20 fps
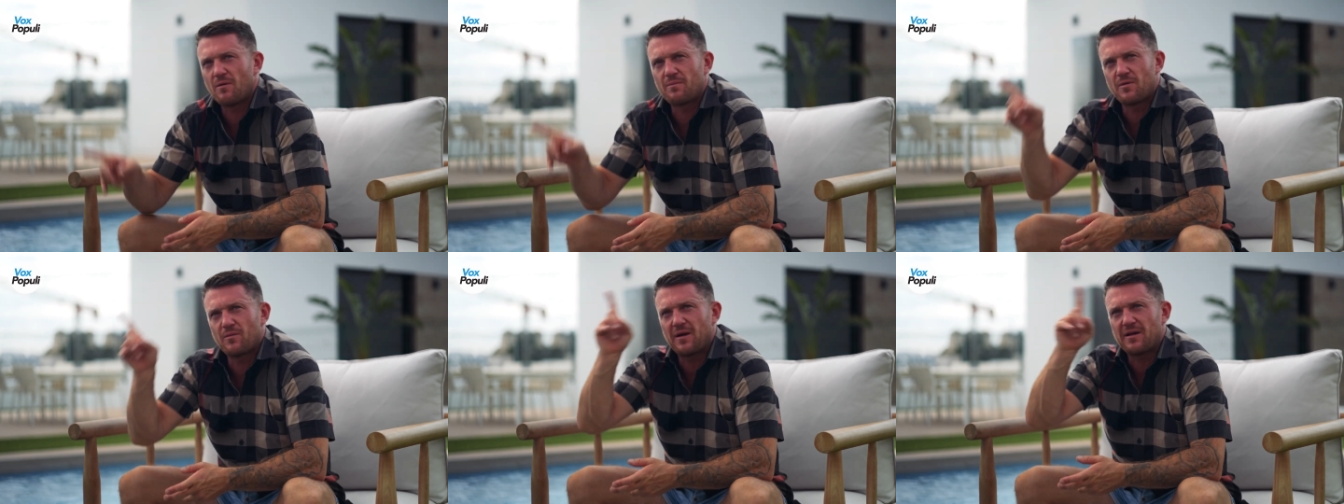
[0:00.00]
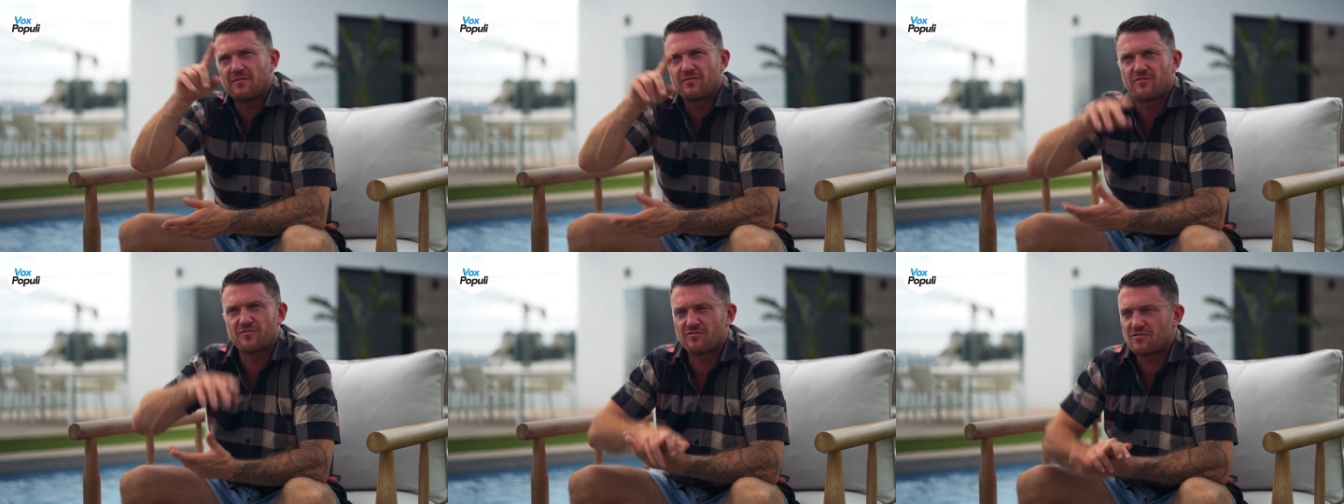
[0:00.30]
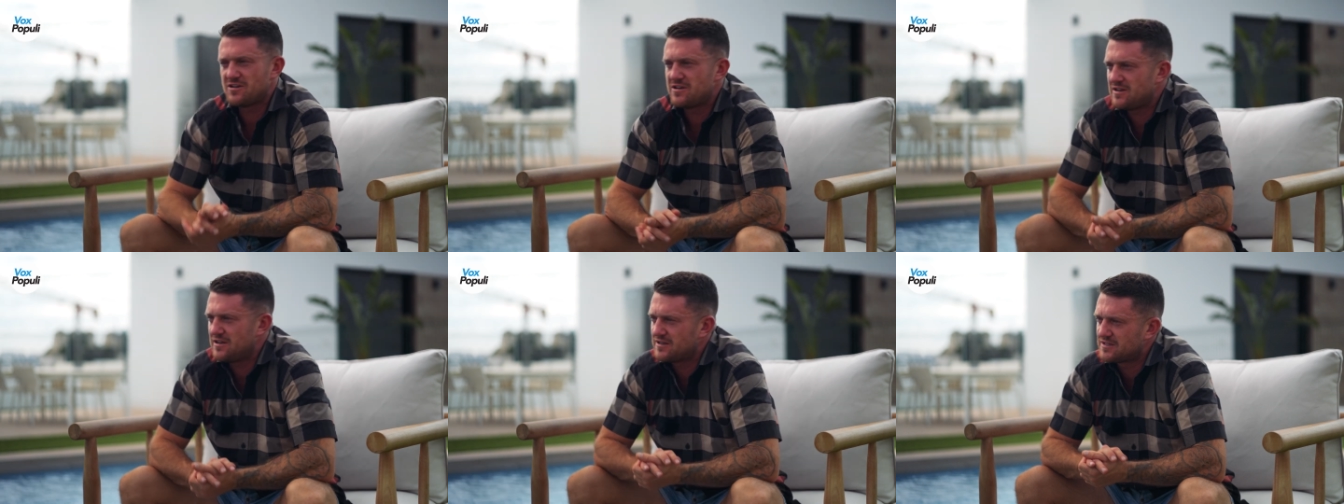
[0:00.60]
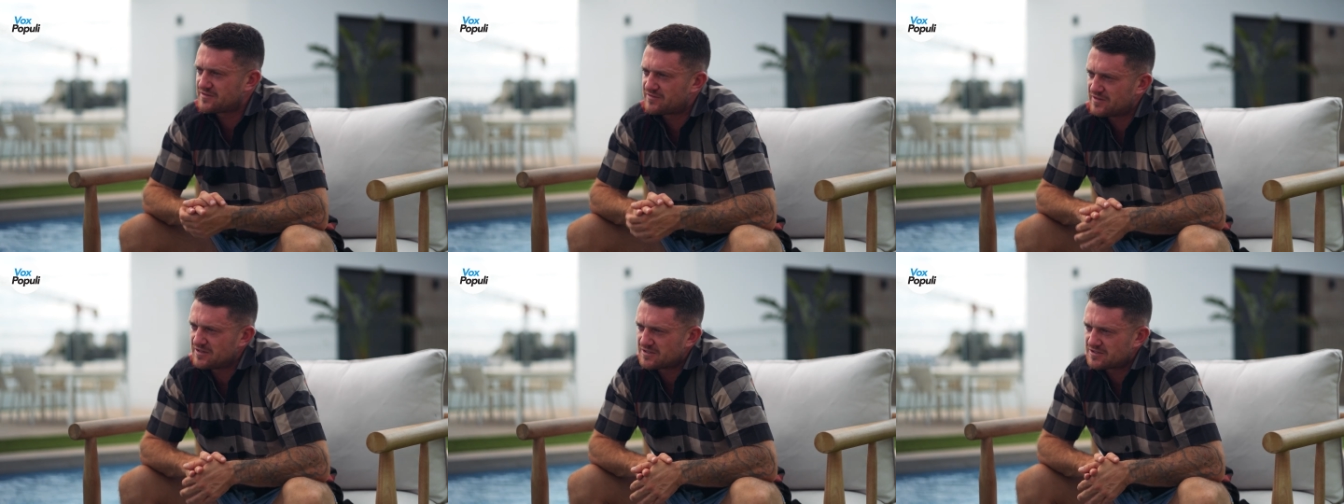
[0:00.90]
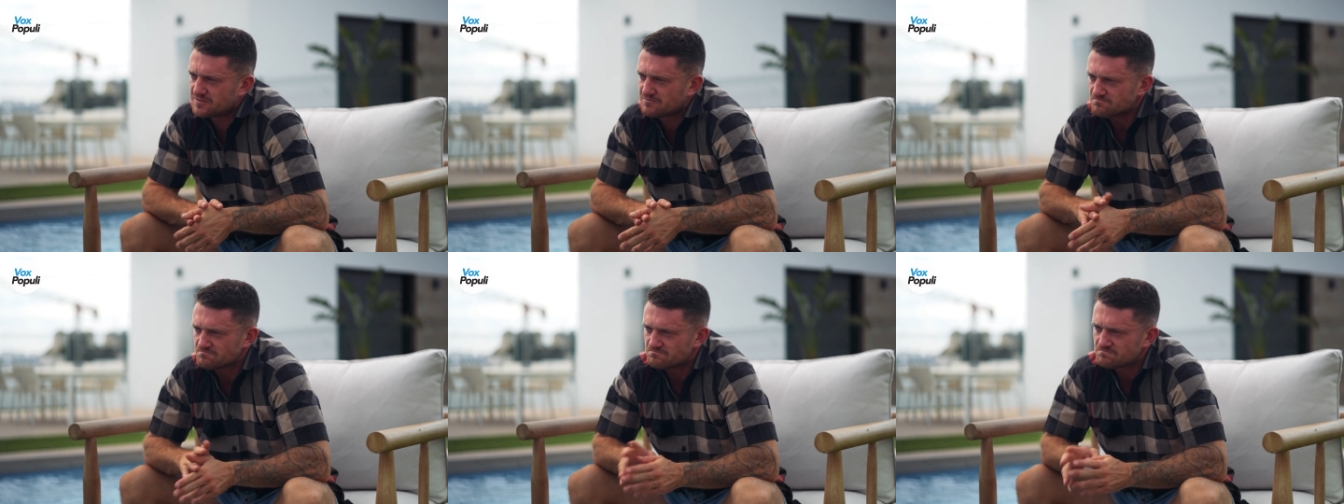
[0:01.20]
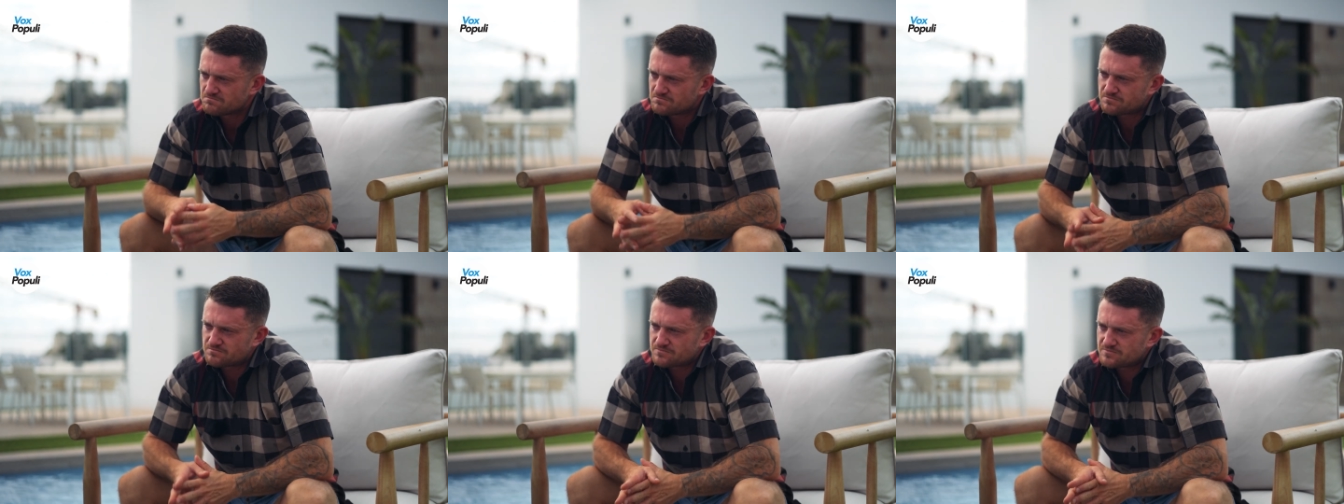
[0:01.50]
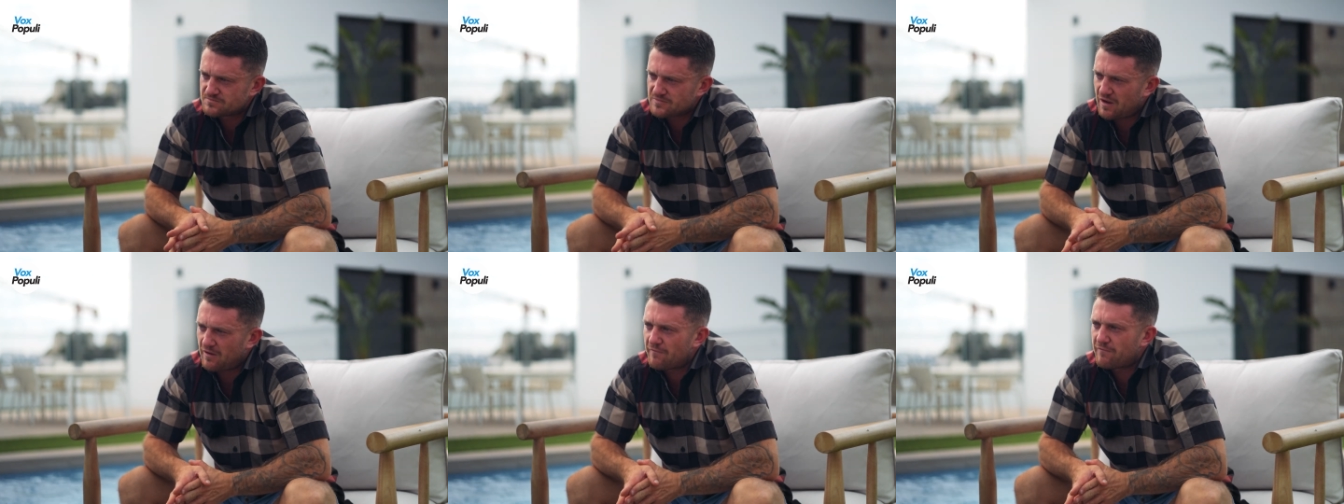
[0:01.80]
I've been waiting 3 years for this.
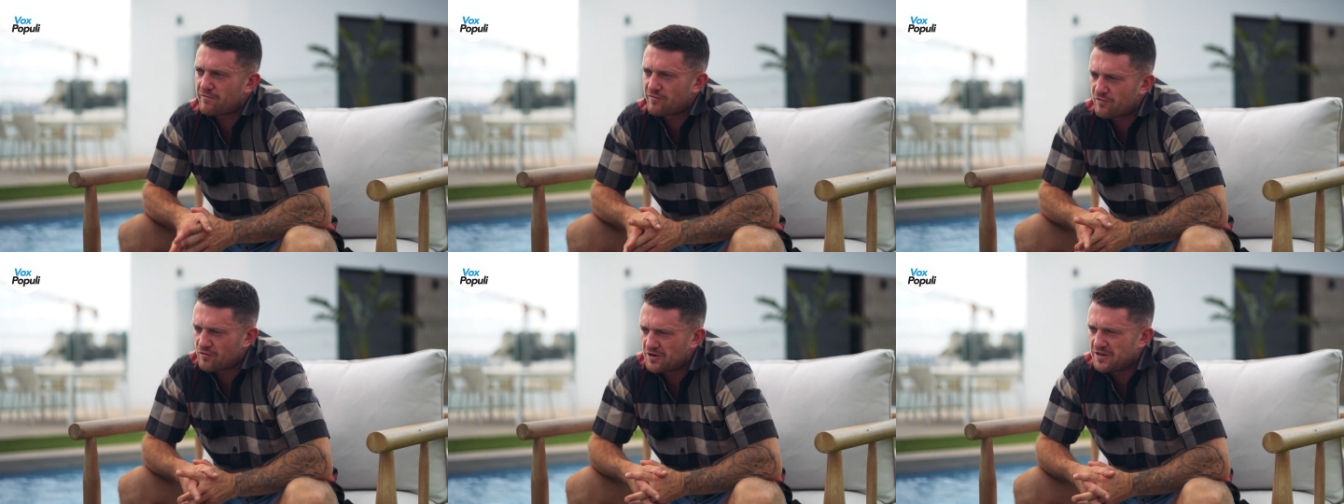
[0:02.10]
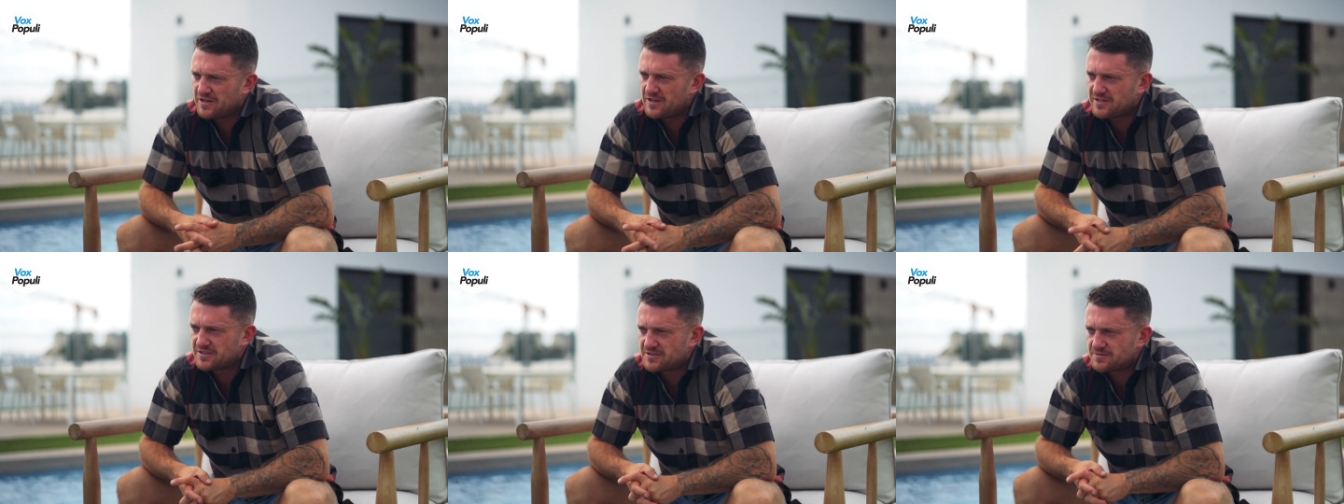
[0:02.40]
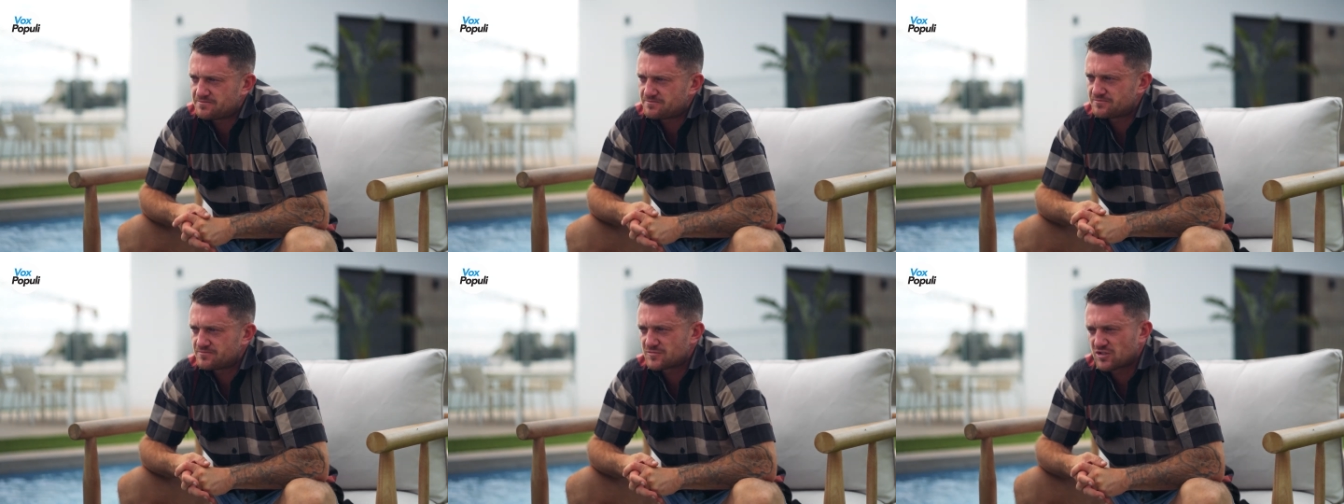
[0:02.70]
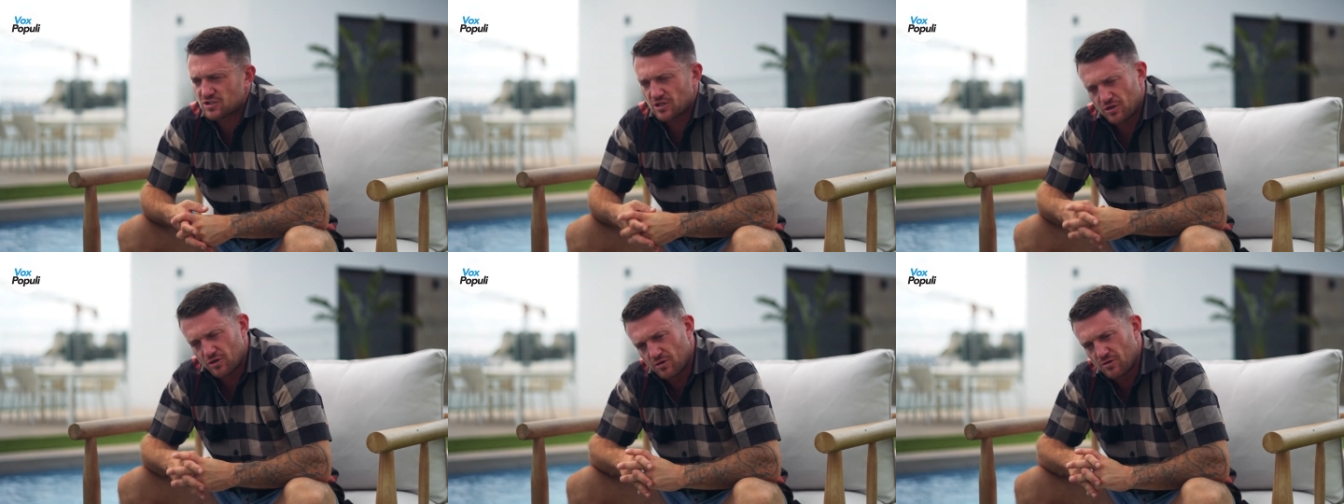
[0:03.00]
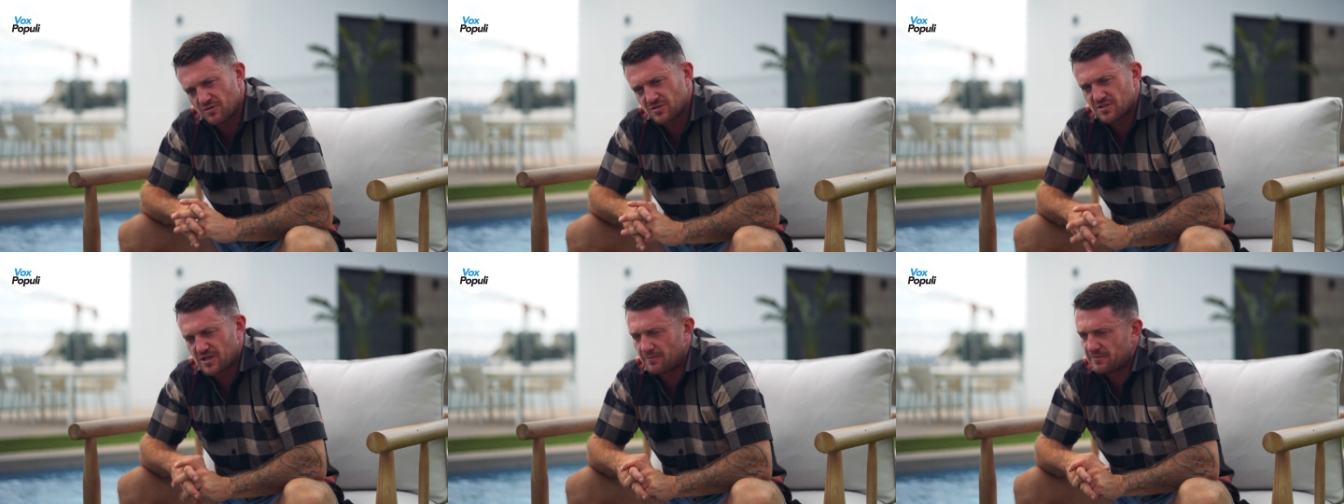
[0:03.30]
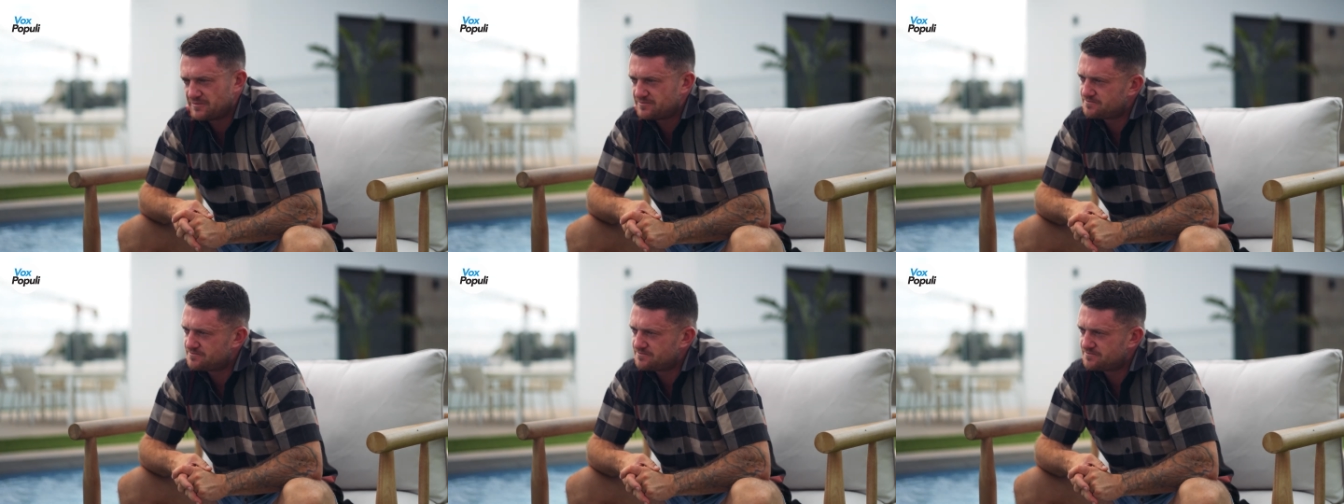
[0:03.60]
3 years, because I knew it was